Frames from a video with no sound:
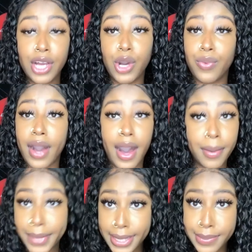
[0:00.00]
Go
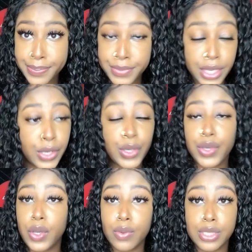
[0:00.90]
comment,
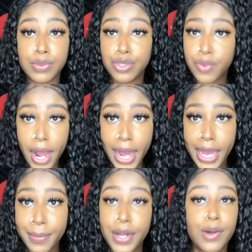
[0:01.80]
go
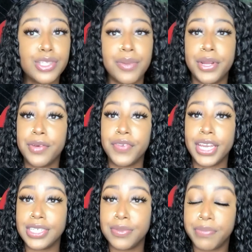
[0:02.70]
subscribe, go turn my
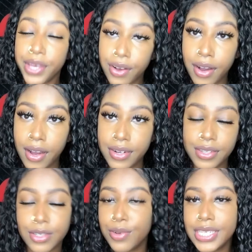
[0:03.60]
notification bell
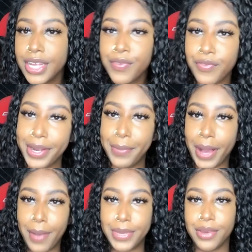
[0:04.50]
on, go tell a friend
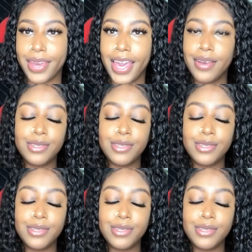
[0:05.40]
about me, okay?